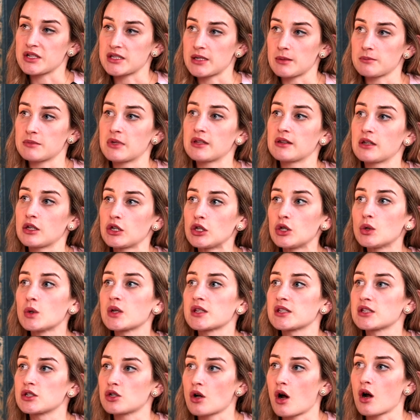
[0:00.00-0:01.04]
it's something that you
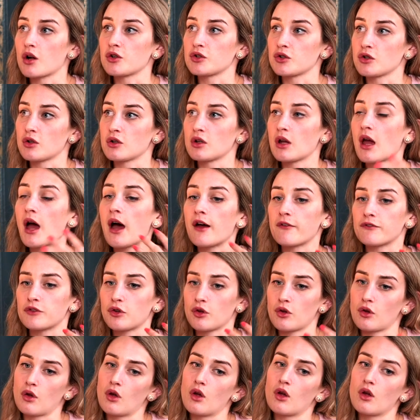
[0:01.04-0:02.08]
as a doctor have
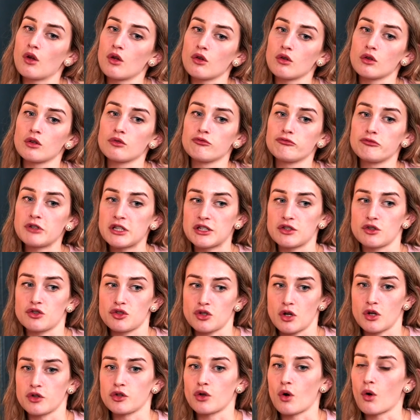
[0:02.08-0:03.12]
to
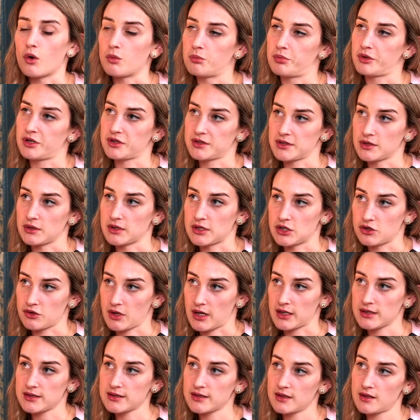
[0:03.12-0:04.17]
research on your own personal
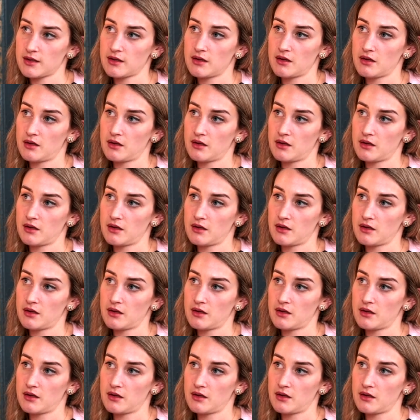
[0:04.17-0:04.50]
interest?